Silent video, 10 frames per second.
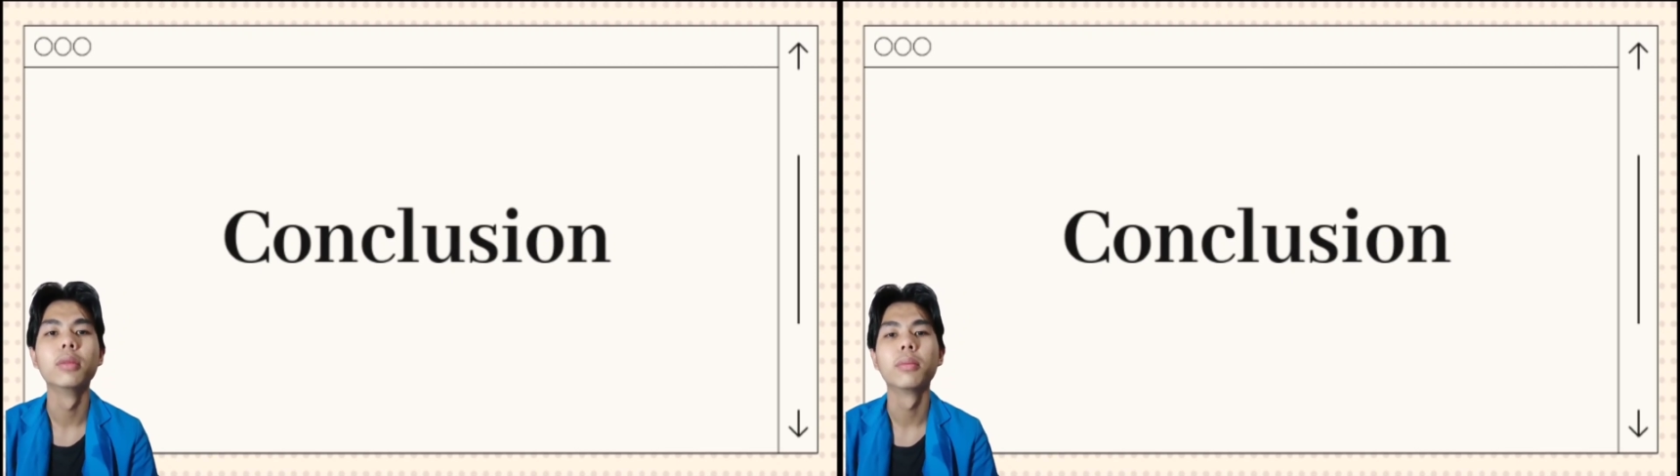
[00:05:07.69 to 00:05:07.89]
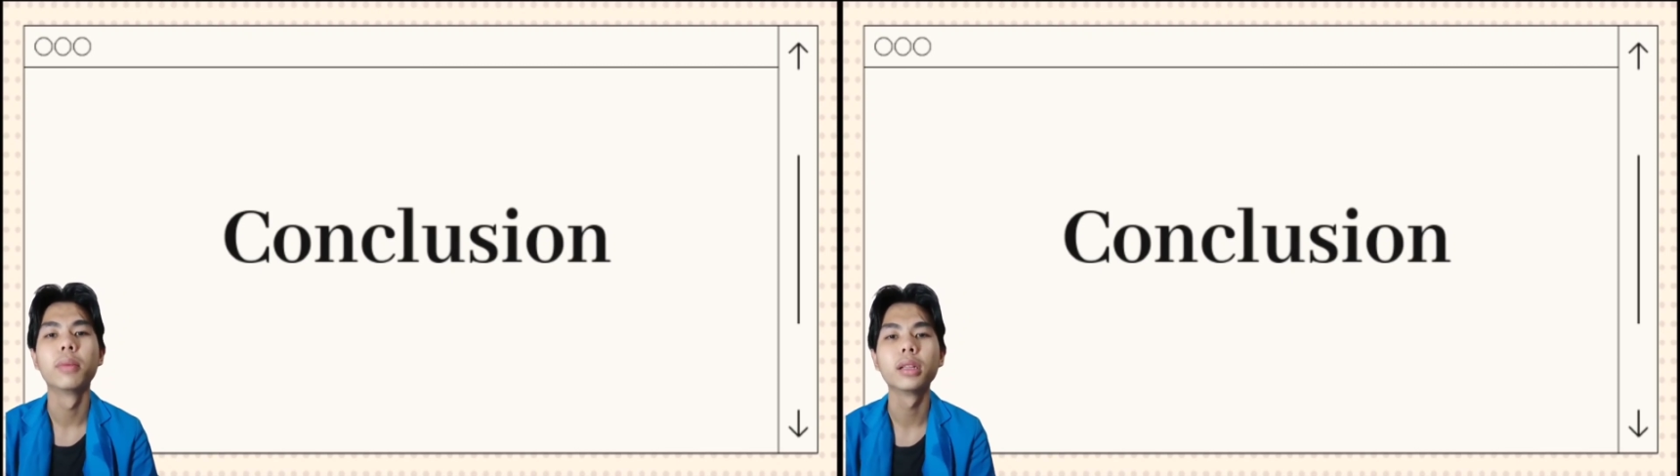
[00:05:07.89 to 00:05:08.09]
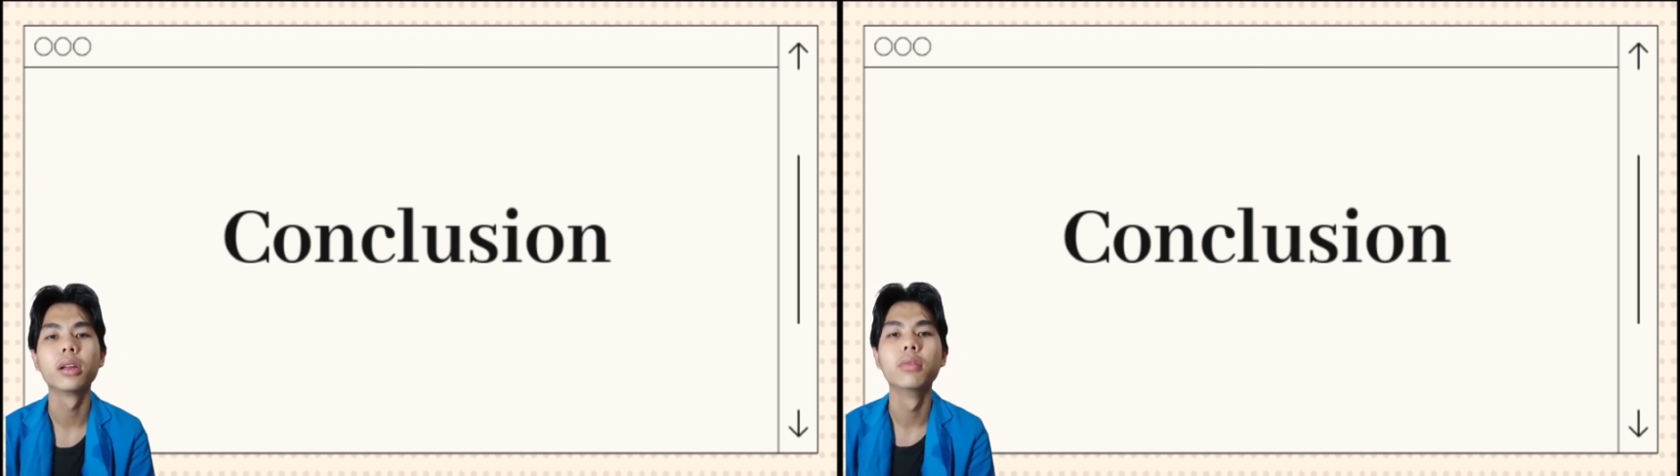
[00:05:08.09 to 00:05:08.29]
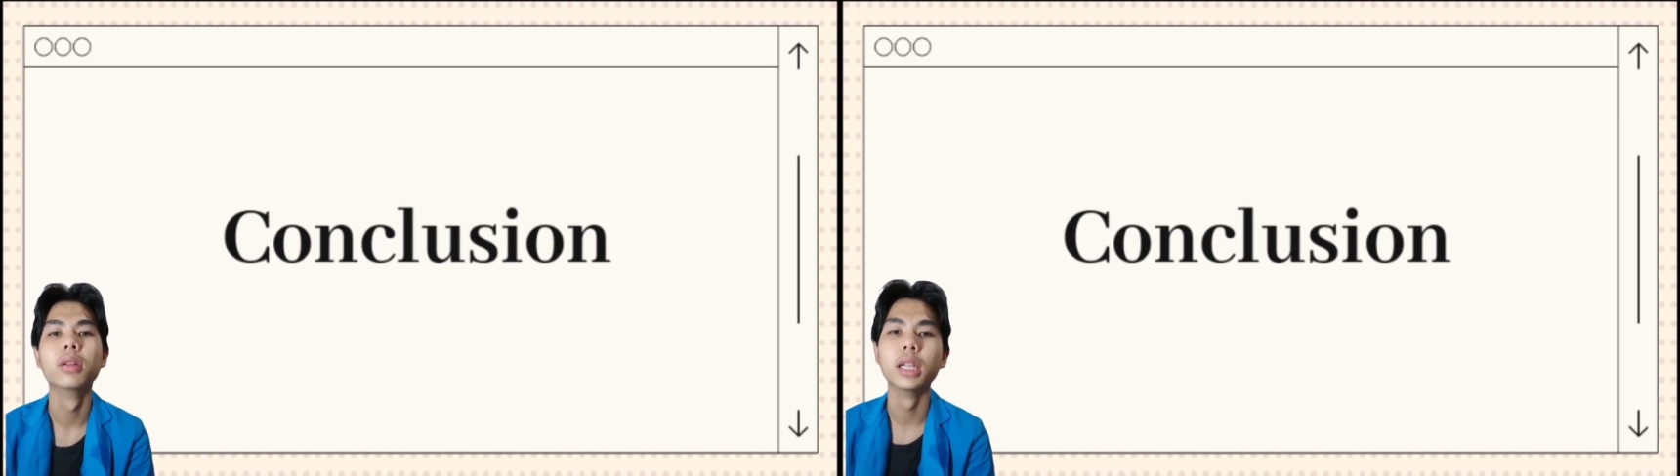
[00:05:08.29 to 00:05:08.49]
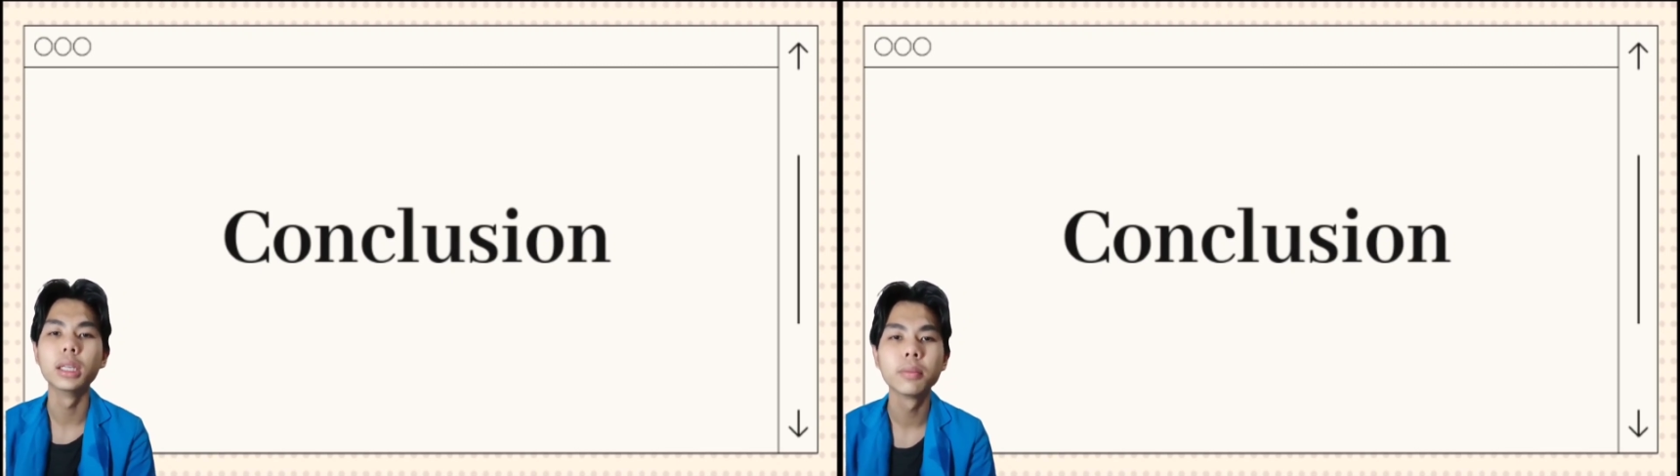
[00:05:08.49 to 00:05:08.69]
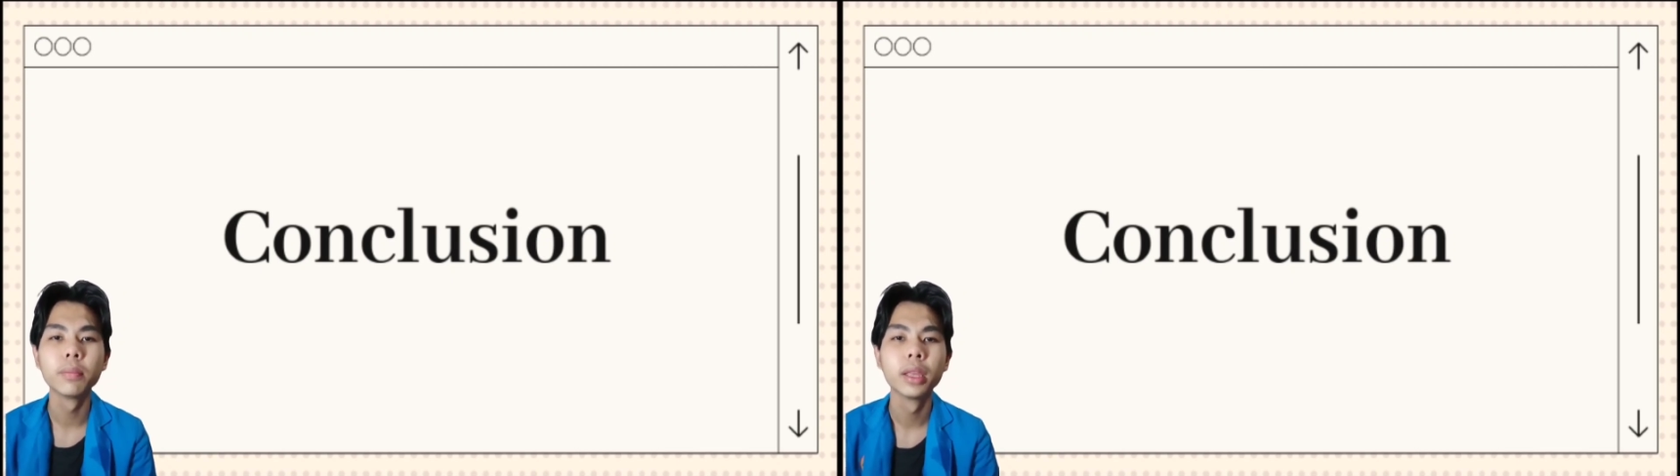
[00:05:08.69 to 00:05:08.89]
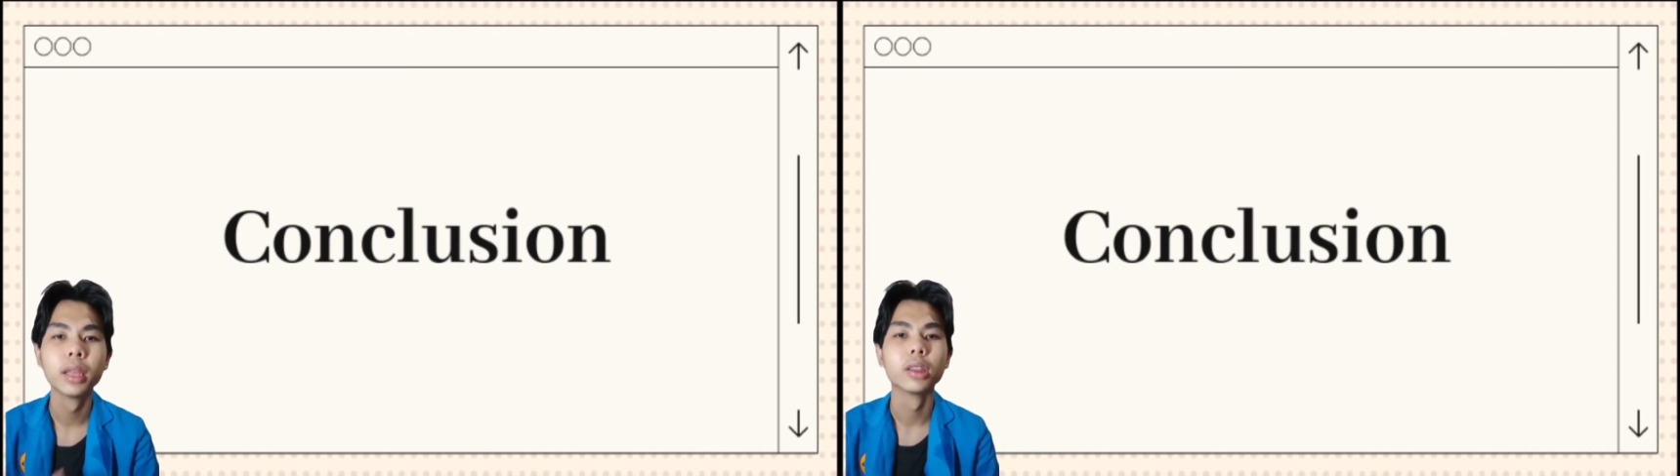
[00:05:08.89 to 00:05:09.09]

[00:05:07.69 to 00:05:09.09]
from the part of the lip,